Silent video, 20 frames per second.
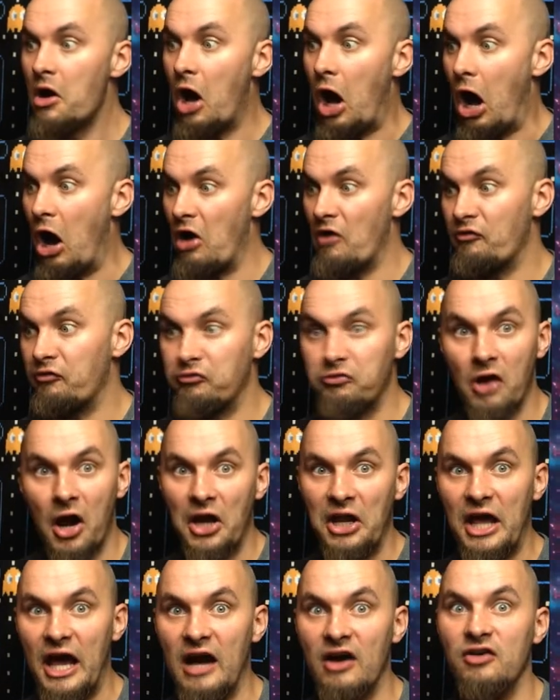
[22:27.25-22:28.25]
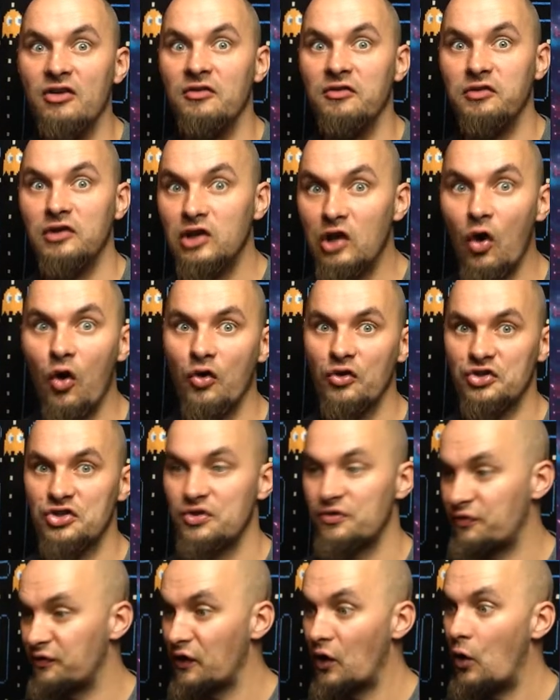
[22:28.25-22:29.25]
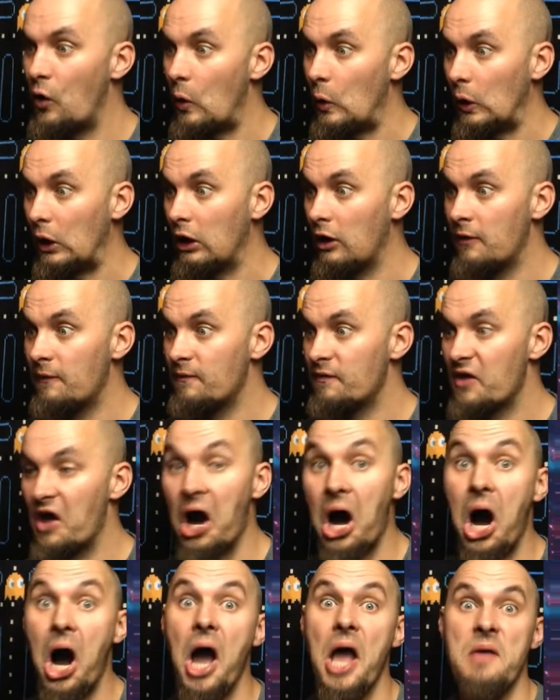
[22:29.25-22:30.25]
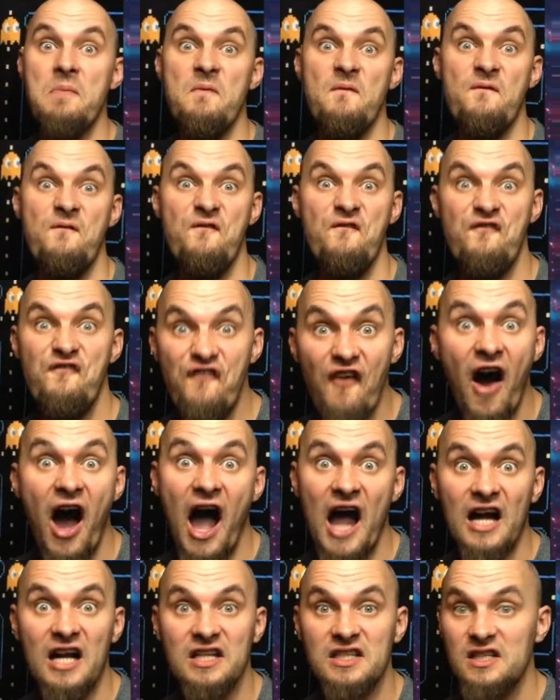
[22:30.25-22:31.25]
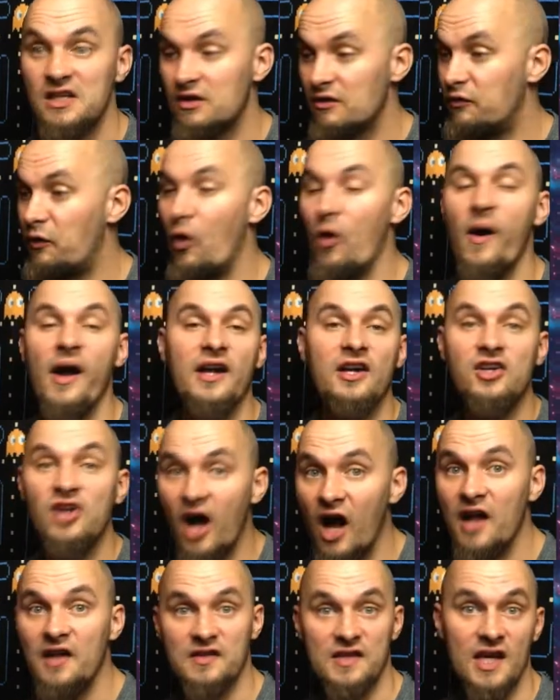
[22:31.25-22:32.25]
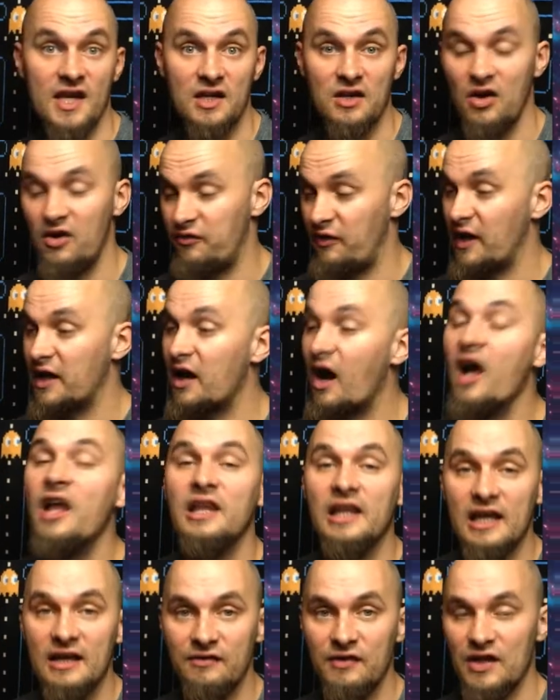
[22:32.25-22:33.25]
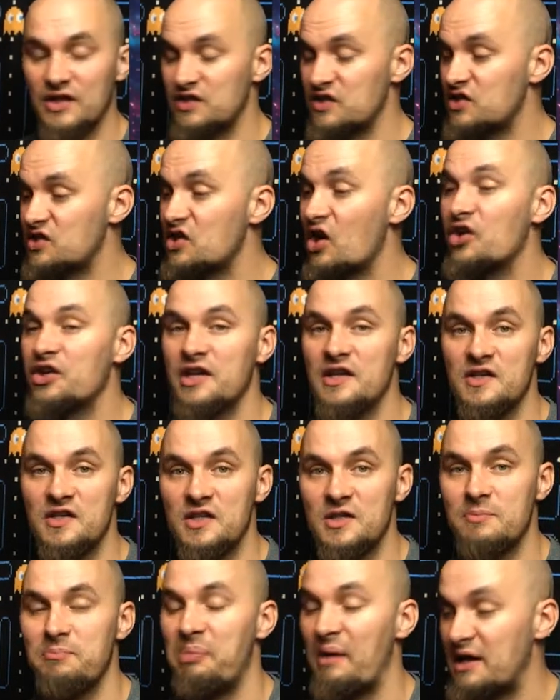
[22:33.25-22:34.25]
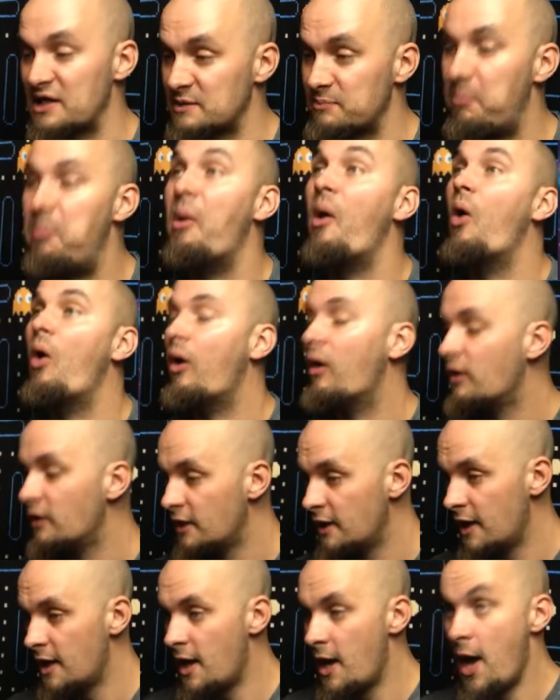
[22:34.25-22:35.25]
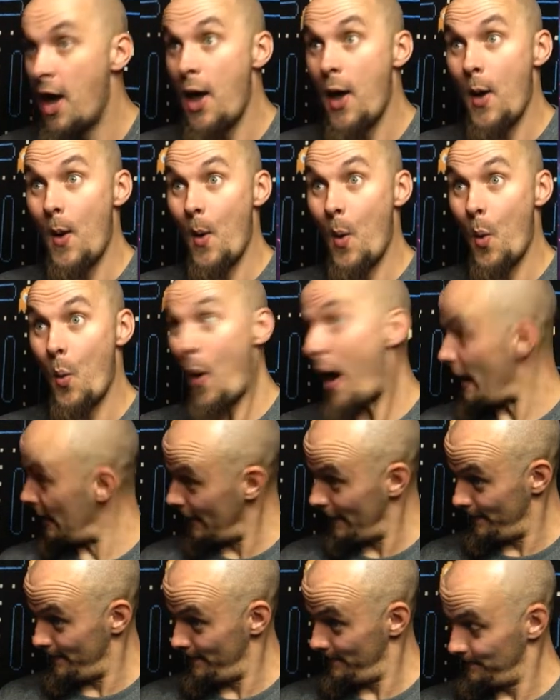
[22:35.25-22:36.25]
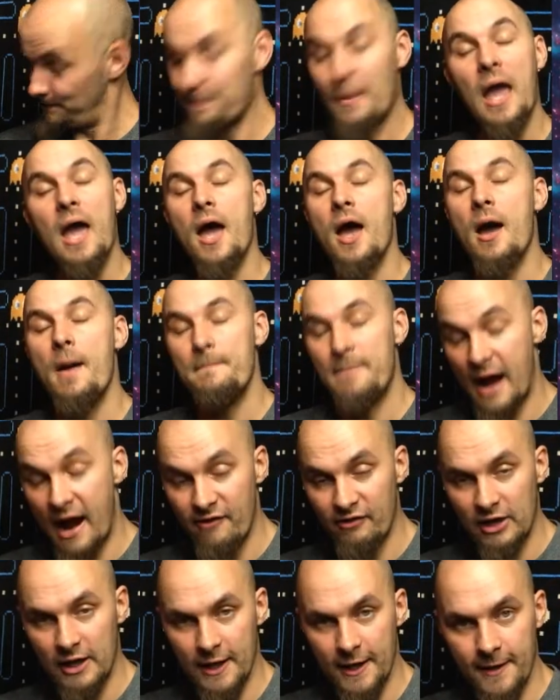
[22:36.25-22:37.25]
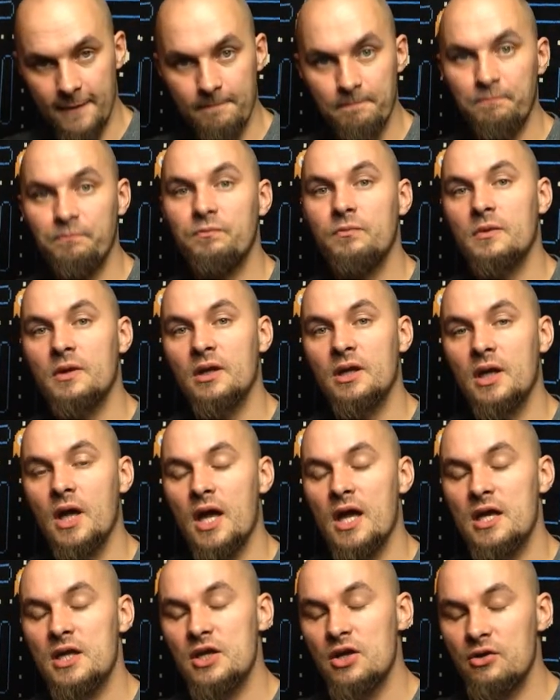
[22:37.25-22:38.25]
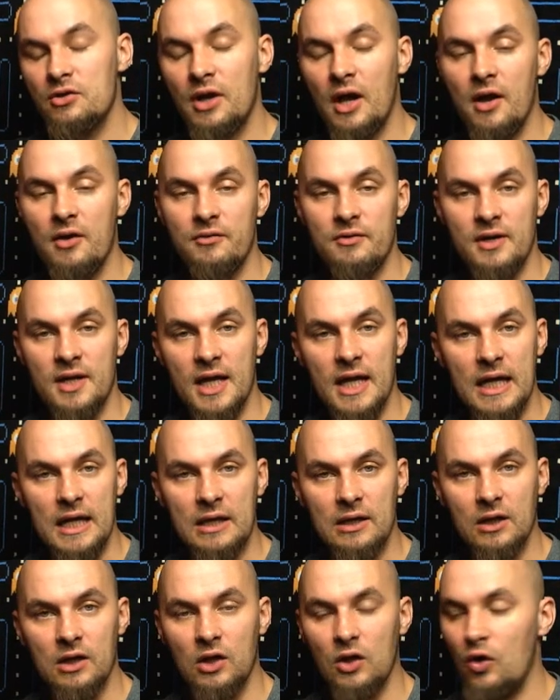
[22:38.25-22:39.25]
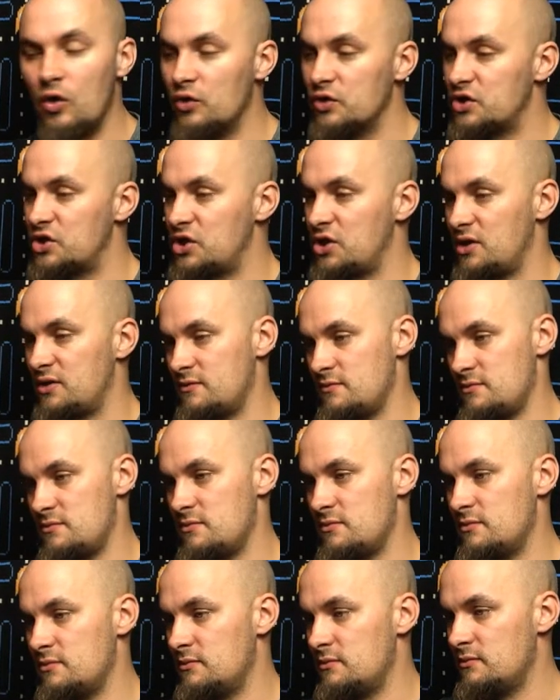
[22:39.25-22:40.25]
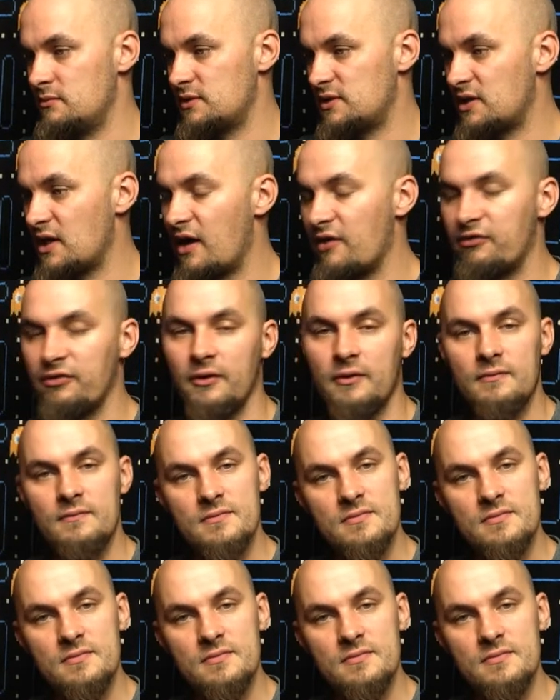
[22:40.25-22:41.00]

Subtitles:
I've run out of launch fuel. I'm fucked. Thought I can't take off, I can't leave the sodding spaceport. Well, apparently, you don't need launch stuff